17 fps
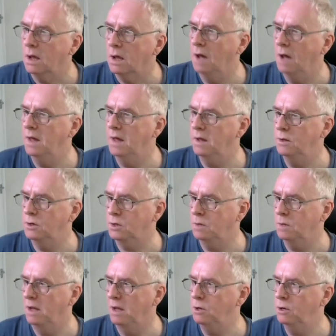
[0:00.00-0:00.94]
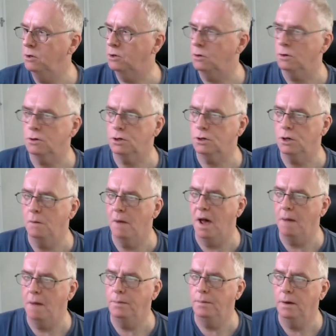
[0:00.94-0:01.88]
And then there's the menu structure
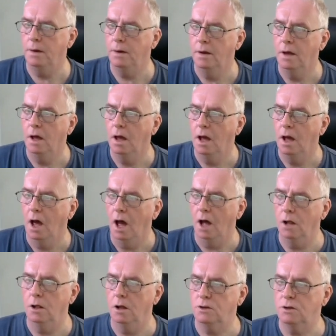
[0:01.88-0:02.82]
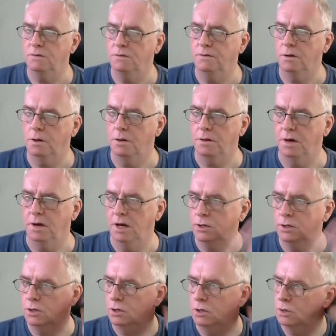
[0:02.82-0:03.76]
map and lots of other
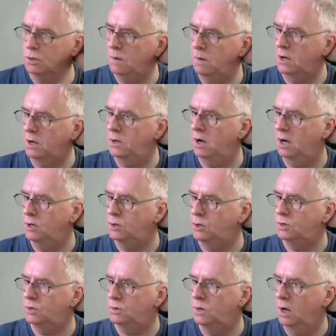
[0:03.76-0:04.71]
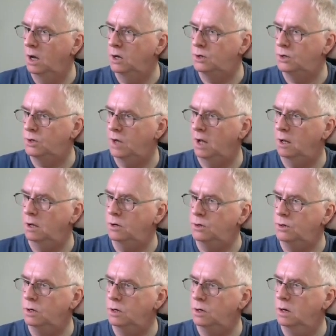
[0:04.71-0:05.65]
things. There's some recognised
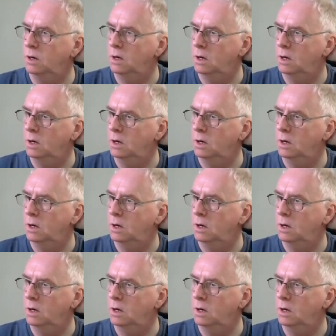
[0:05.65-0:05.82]
sellers.